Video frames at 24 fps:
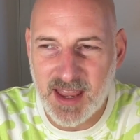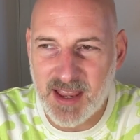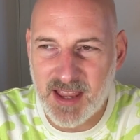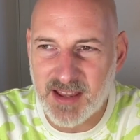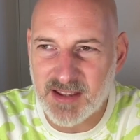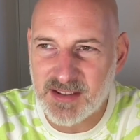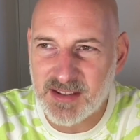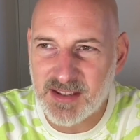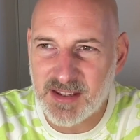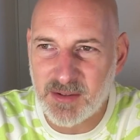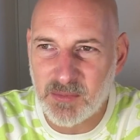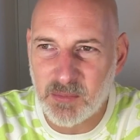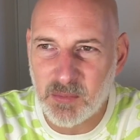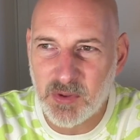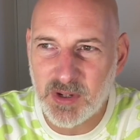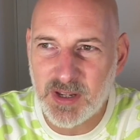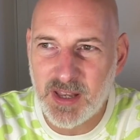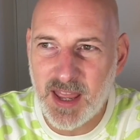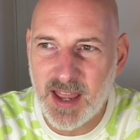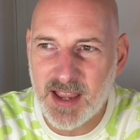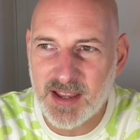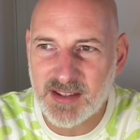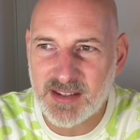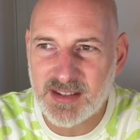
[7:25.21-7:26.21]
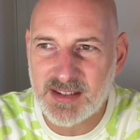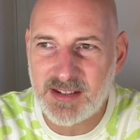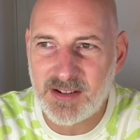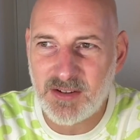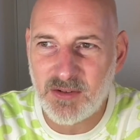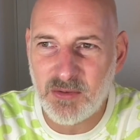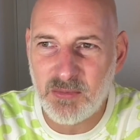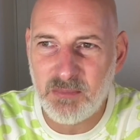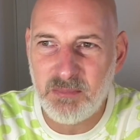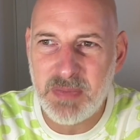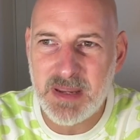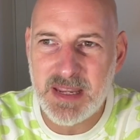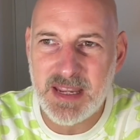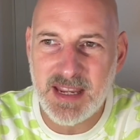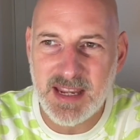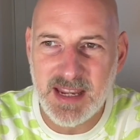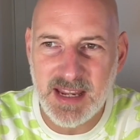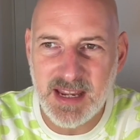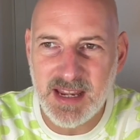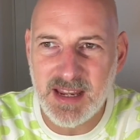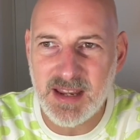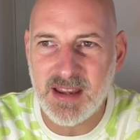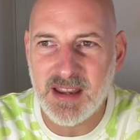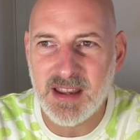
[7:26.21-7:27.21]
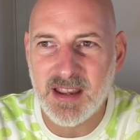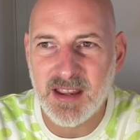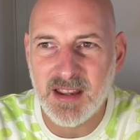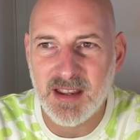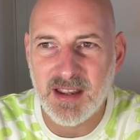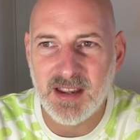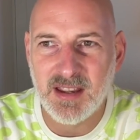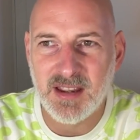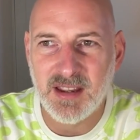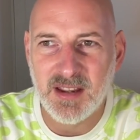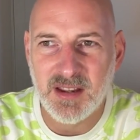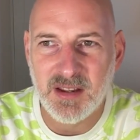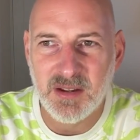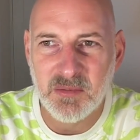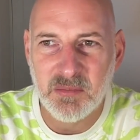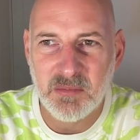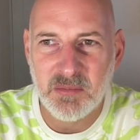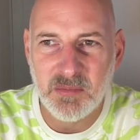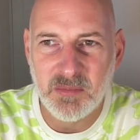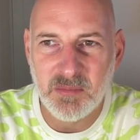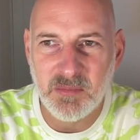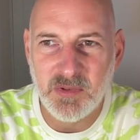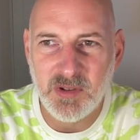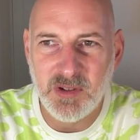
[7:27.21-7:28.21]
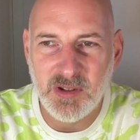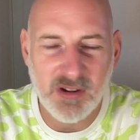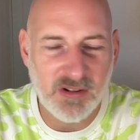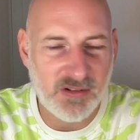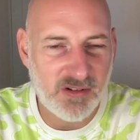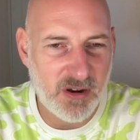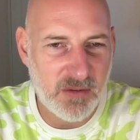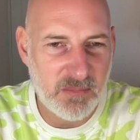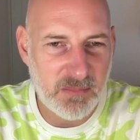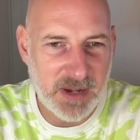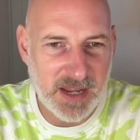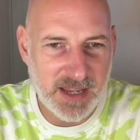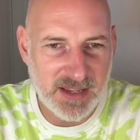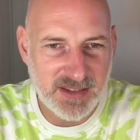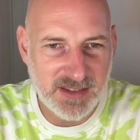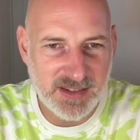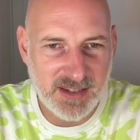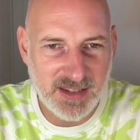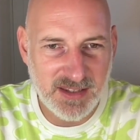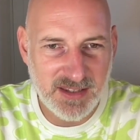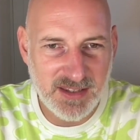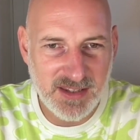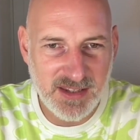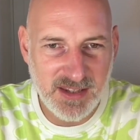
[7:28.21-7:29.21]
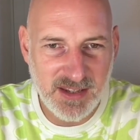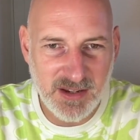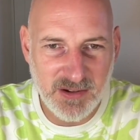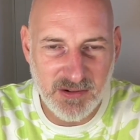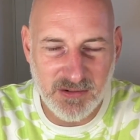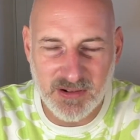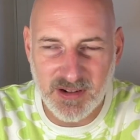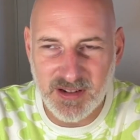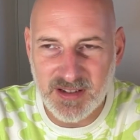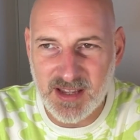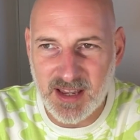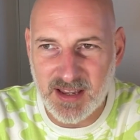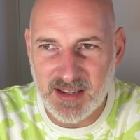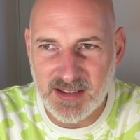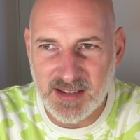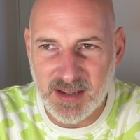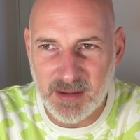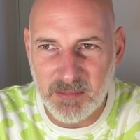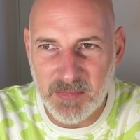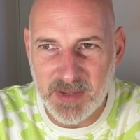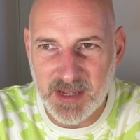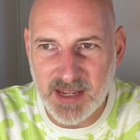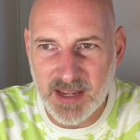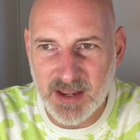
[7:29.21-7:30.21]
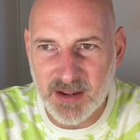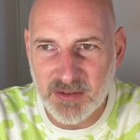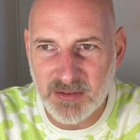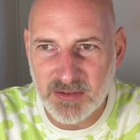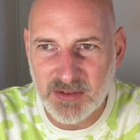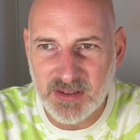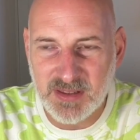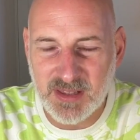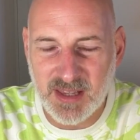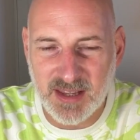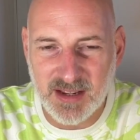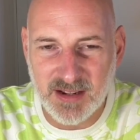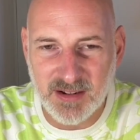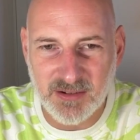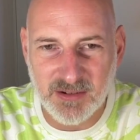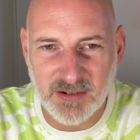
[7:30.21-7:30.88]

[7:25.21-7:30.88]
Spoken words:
So would that still be neuroplasticity, or is that something else then?